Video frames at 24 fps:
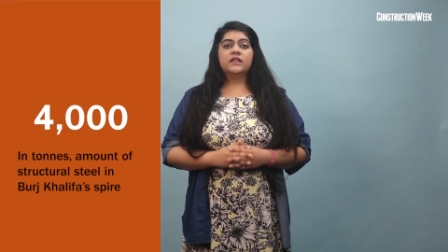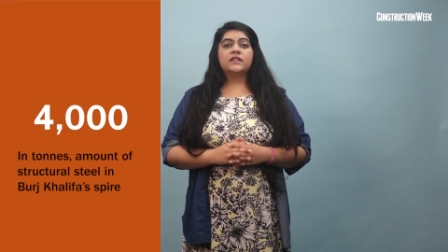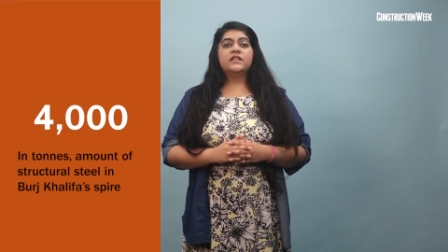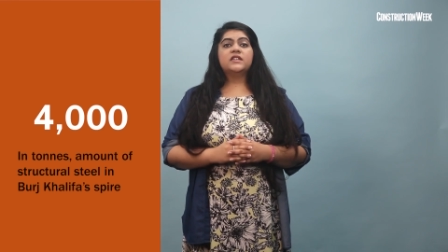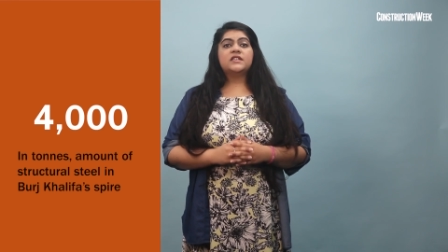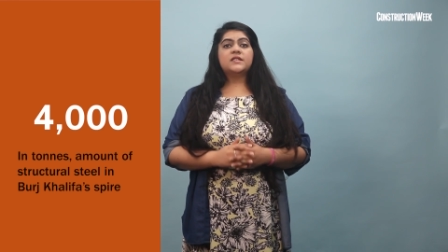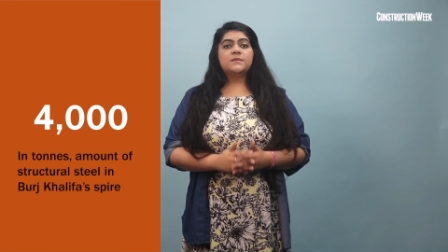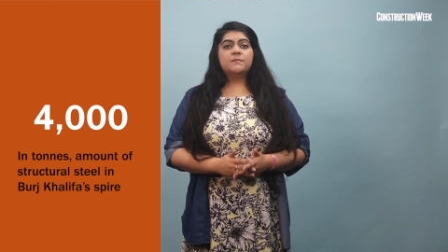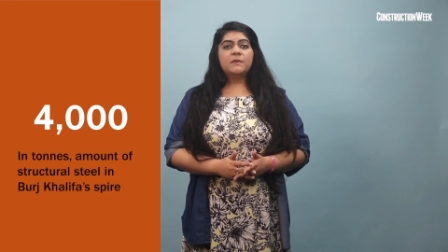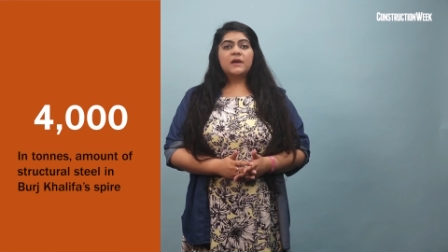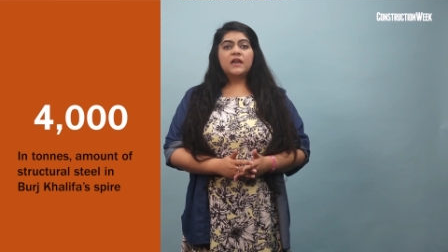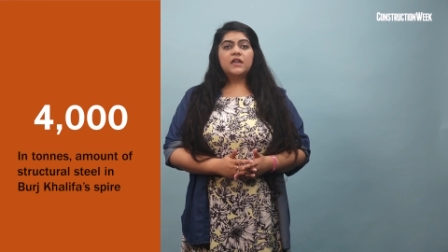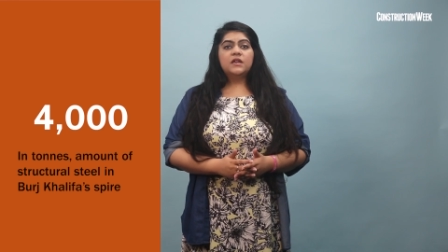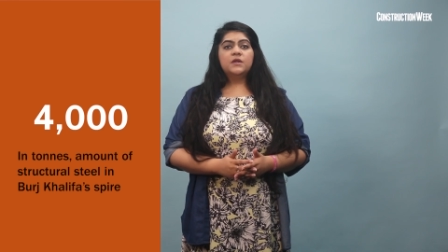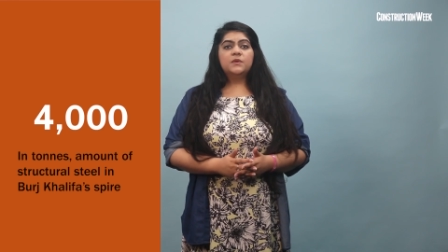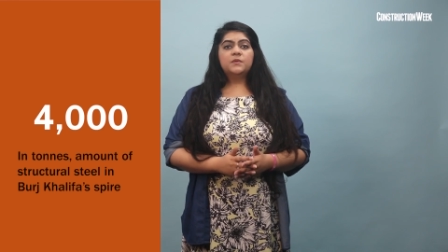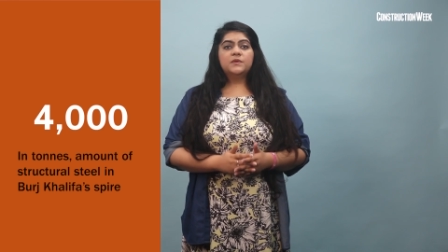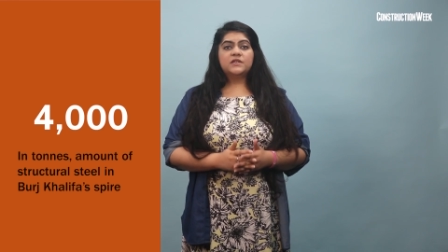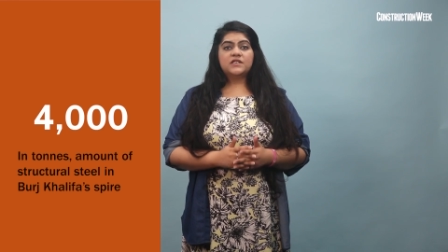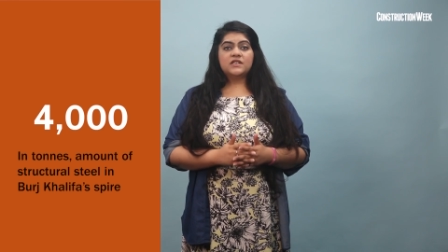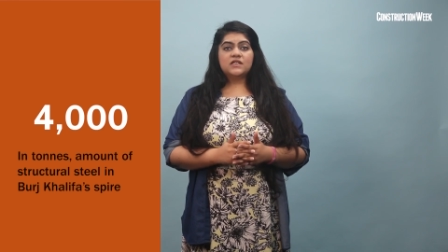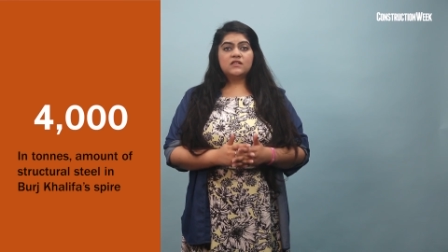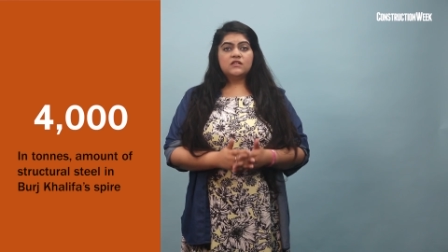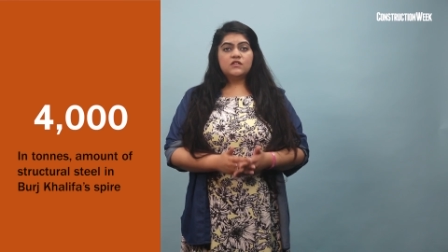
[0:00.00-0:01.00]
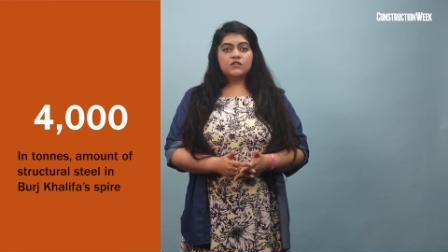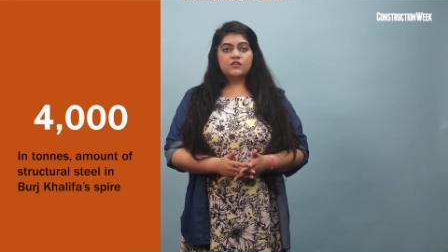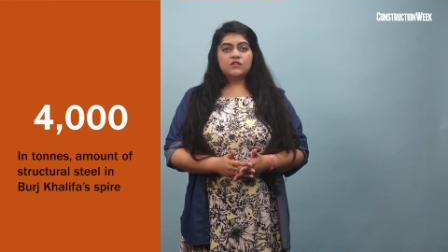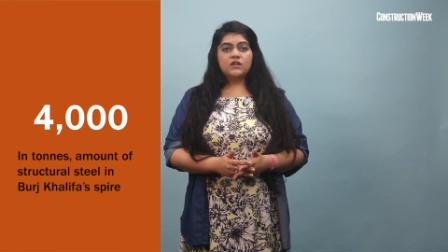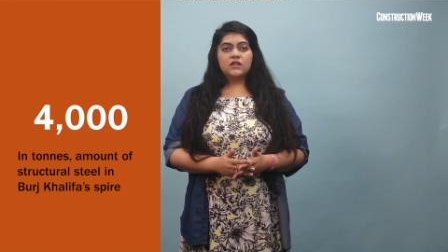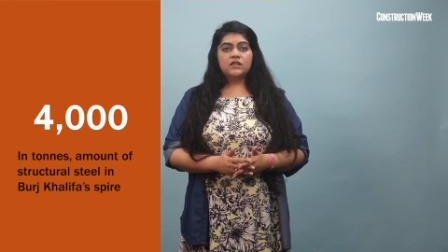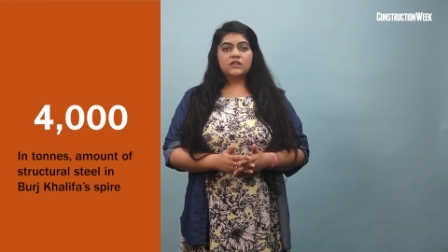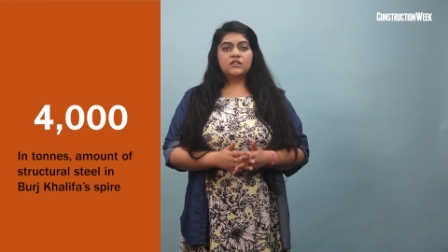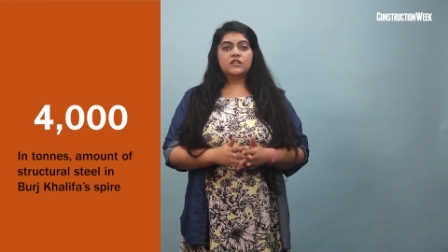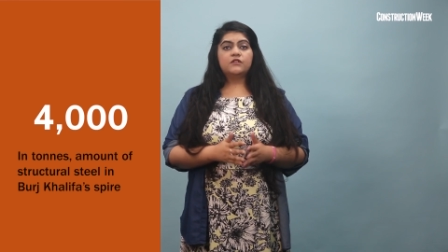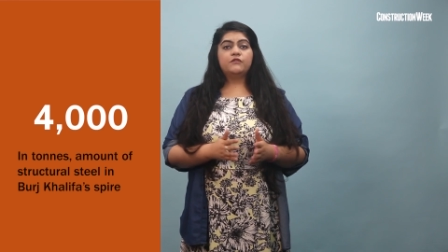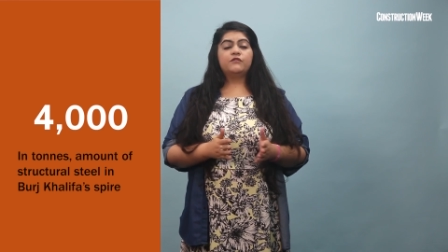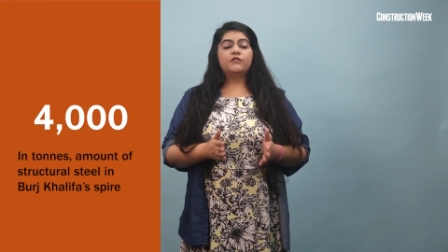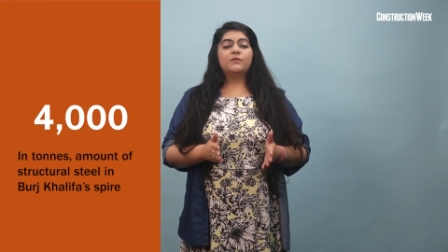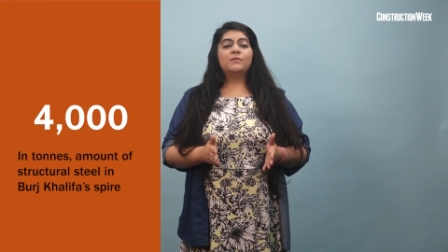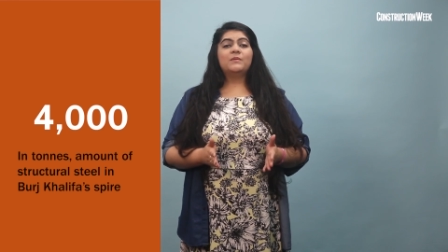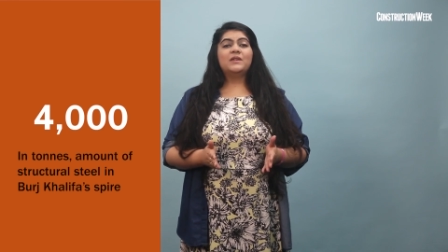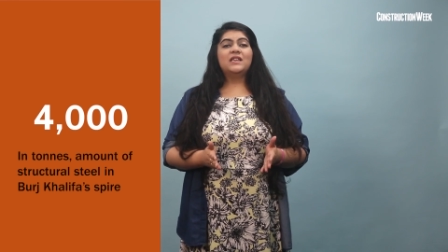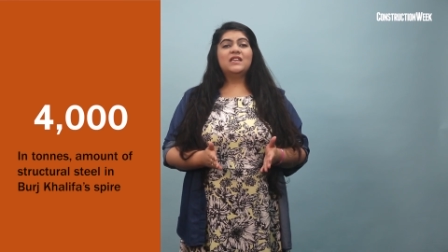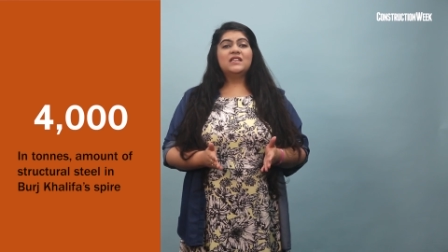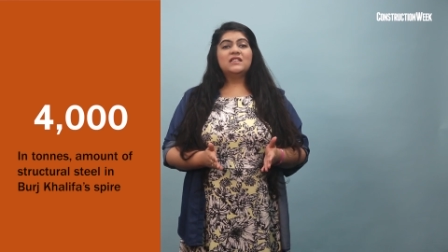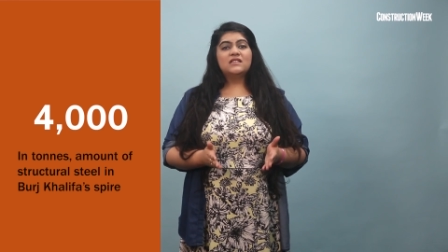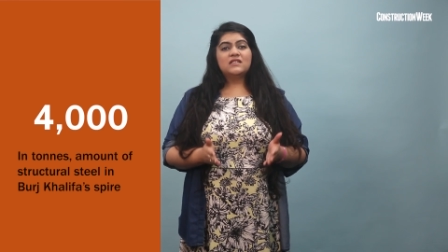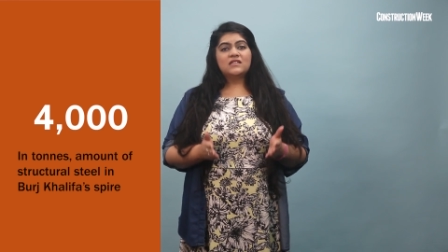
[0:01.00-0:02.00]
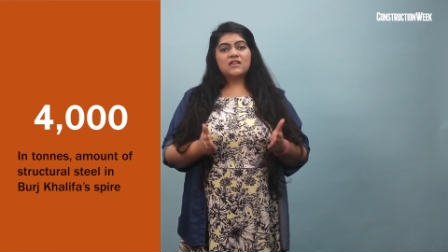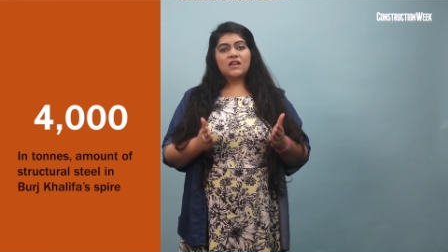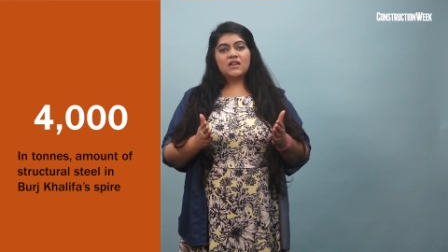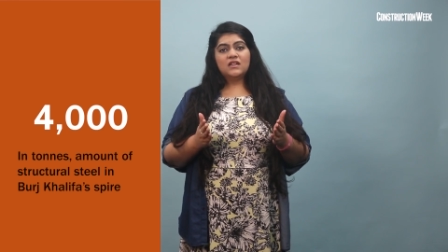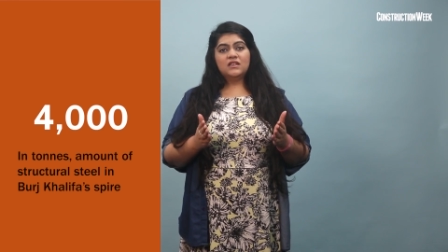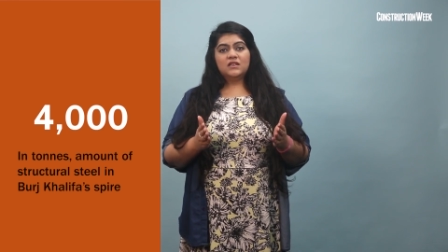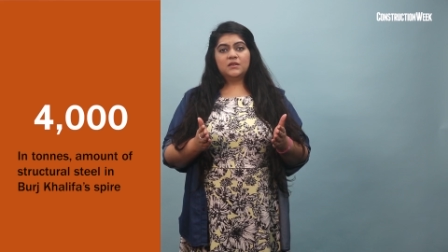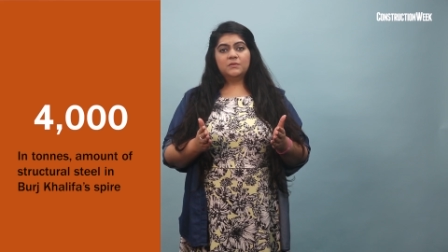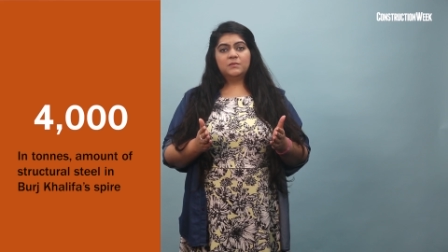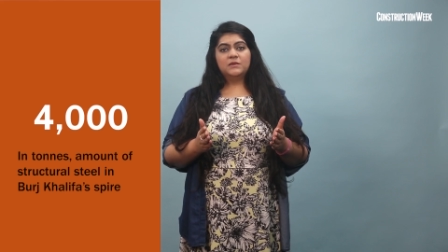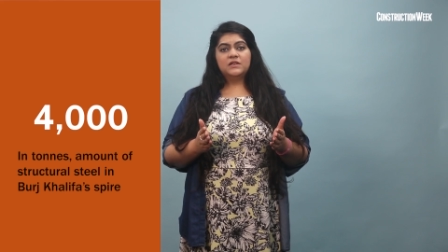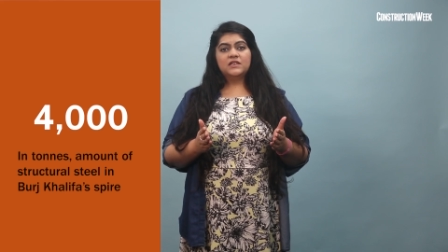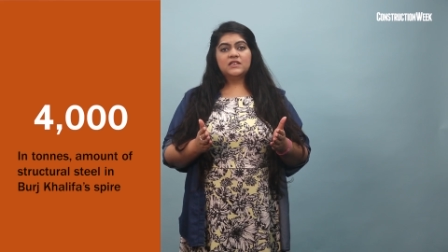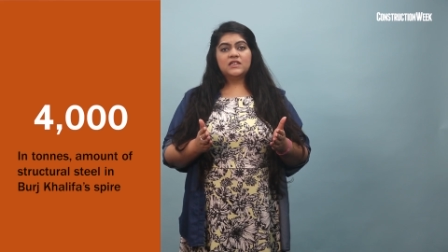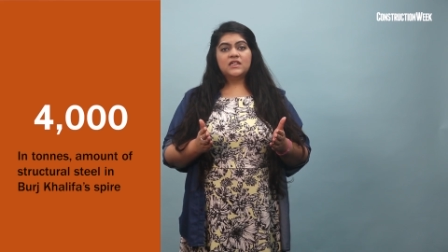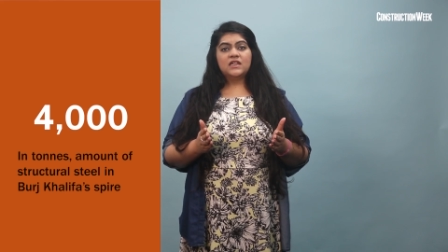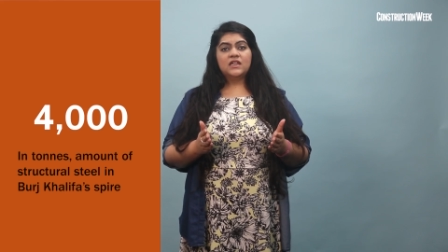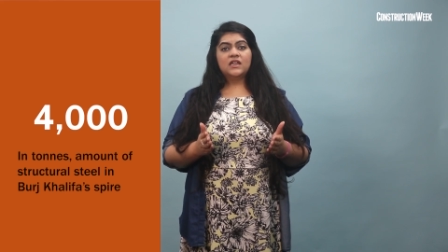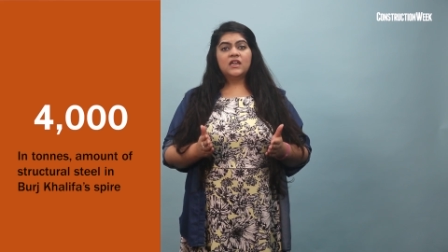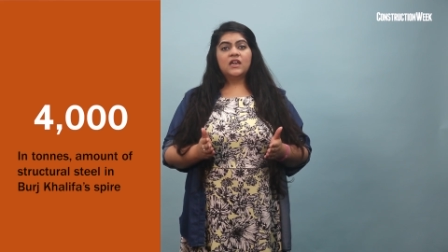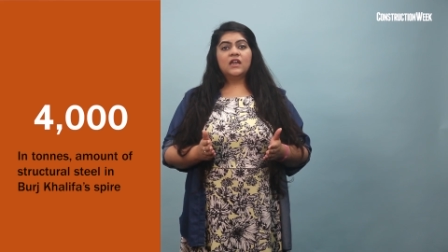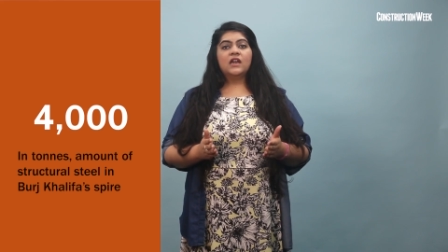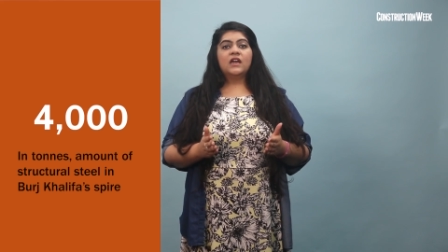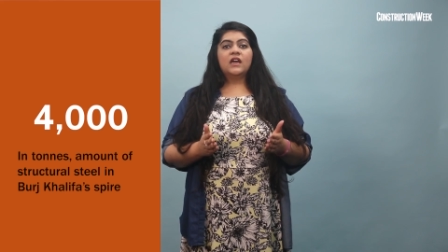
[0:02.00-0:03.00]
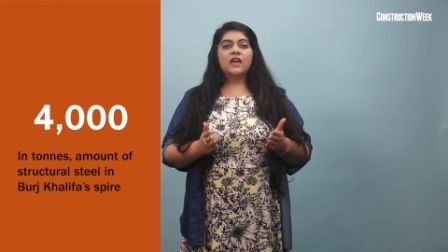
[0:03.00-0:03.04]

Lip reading: The spire was constructed from inside the building